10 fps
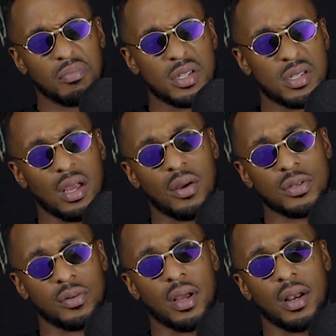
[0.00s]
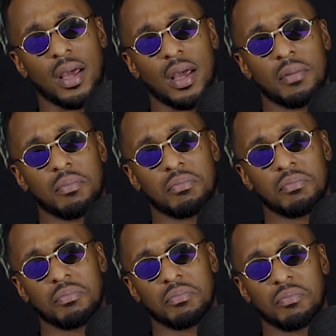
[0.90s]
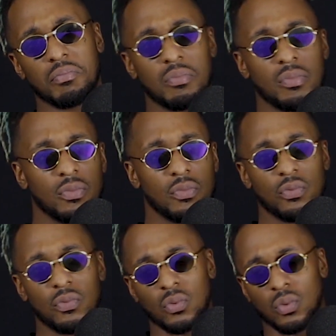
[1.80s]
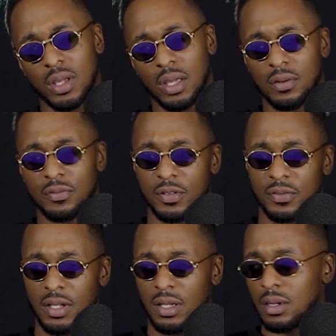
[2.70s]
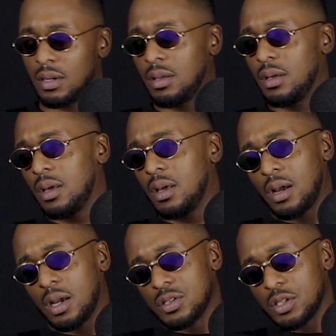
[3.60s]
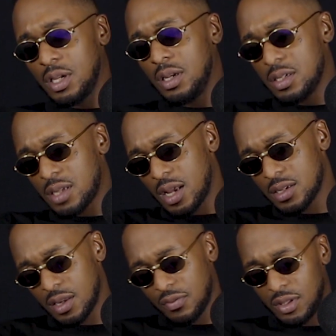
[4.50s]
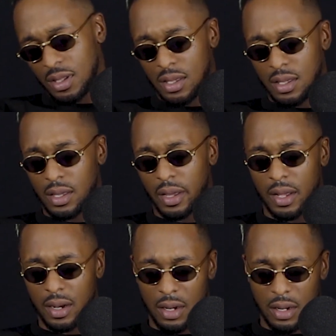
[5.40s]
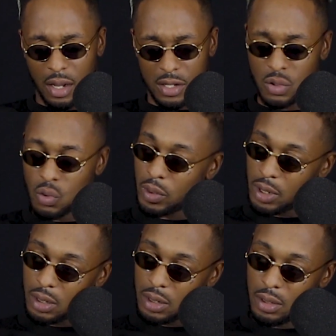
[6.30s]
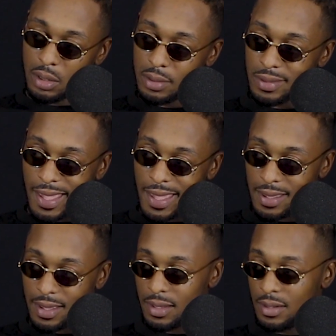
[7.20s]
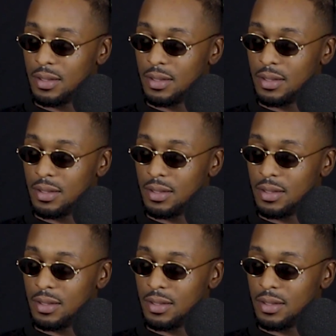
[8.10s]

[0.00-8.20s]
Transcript: let's say I was around like 14, 15. I used to chill in his house every day, and I still weren't there yet.